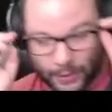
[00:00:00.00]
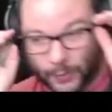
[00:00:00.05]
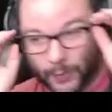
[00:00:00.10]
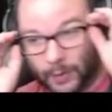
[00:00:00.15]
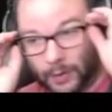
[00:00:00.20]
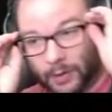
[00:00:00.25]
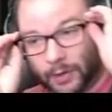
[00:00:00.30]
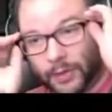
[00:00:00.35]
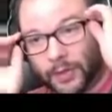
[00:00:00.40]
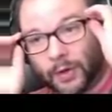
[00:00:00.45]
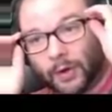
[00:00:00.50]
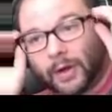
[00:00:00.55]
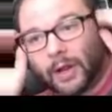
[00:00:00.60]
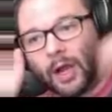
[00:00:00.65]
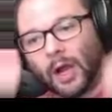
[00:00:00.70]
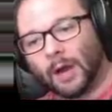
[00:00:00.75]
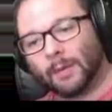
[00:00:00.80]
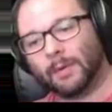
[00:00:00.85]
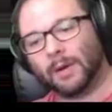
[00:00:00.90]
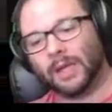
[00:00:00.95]
330
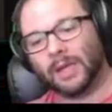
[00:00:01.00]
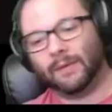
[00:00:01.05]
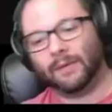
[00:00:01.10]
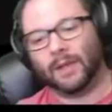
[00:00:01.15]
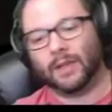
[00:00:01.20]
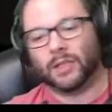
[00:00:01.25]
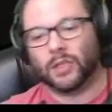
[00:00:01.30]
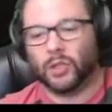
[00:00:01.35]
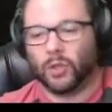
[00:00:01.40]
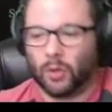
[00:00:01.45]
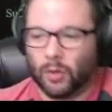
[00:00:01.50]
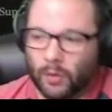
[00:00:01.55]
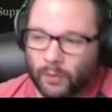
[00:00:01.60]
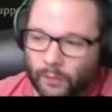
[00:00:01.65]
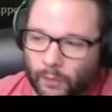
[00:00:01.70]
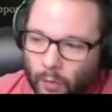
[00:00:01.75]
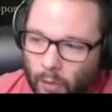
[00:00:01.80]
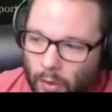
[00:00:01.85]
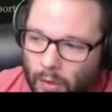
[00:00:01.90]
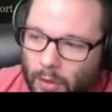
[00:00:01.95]
armor, giving us a total of
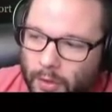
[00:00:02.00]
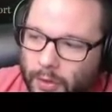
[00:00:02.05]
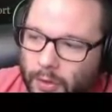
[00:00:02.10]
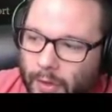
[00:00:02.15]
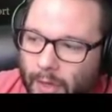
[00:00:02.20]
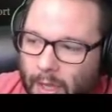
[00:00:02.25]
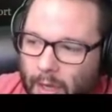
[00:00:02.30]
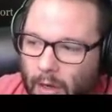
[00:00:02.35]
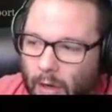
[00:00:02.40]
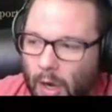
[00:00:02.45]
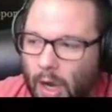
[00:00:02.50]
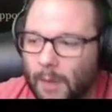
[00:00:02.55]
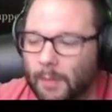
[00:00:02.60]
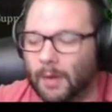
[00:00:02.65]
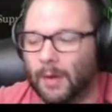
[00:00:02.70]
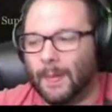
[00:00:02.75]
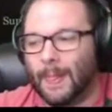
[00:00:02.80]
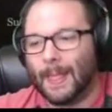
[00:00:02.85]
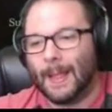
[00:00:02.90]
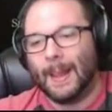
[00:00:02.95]
430 on our
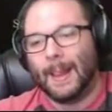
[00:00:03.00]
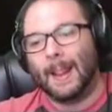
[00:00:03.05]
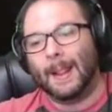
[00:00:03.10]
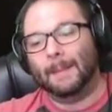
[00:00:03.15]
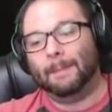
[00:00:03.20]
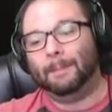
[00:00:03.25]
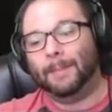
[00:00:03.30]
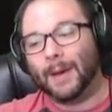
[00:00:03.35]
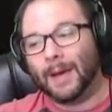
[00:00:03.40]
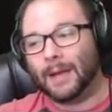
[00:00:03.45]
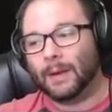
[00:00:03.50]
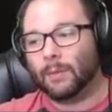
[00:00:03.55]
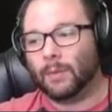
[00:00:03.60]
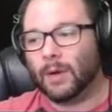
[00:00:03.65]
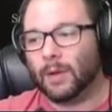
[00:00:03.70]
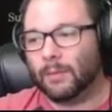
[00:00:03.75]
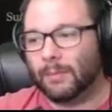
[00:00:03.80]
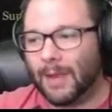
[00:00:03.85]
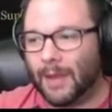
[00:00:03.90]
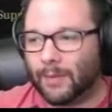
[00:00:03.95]
armor. But
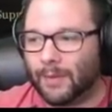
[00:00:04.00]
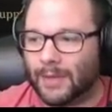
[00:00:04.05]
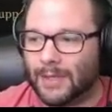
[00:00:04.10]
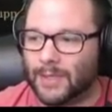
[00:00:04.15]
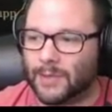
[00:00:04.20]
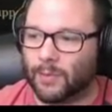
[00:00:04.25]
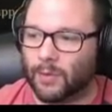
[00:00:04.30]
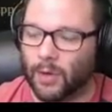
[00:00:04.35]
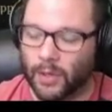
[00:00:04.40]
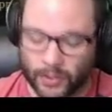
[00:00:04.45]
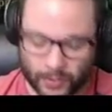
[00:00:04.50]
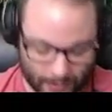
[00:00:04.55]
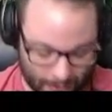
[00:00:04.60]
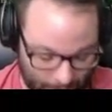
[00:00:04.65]
one of the main reasons we're also